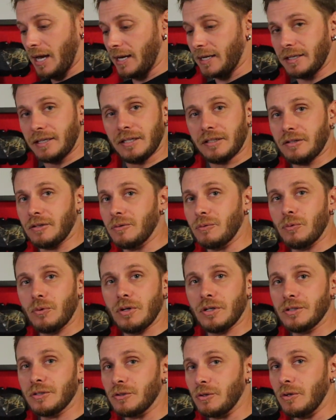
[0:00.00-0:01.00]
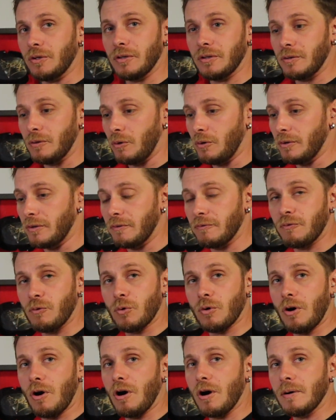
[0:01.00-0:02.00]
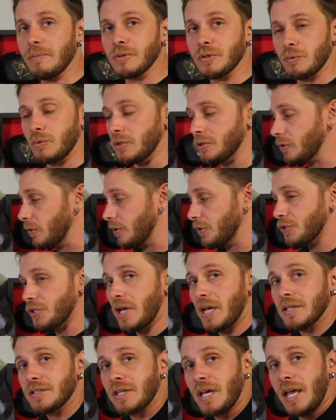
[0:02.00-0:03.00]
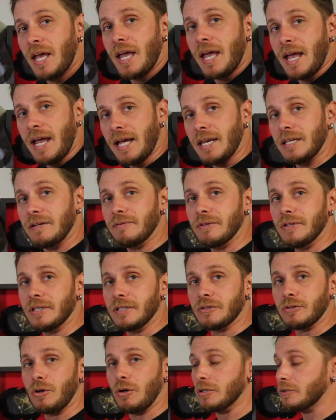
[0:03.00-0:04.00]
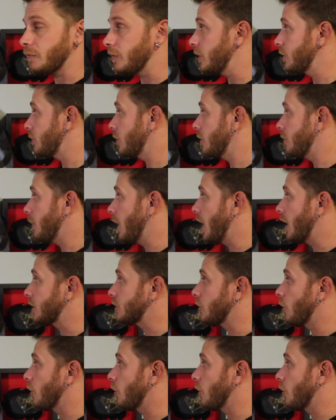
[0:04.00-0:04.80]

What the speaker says: I can get to the ones on the forearms, the ones on the chest, and even the exhaust vents on the back.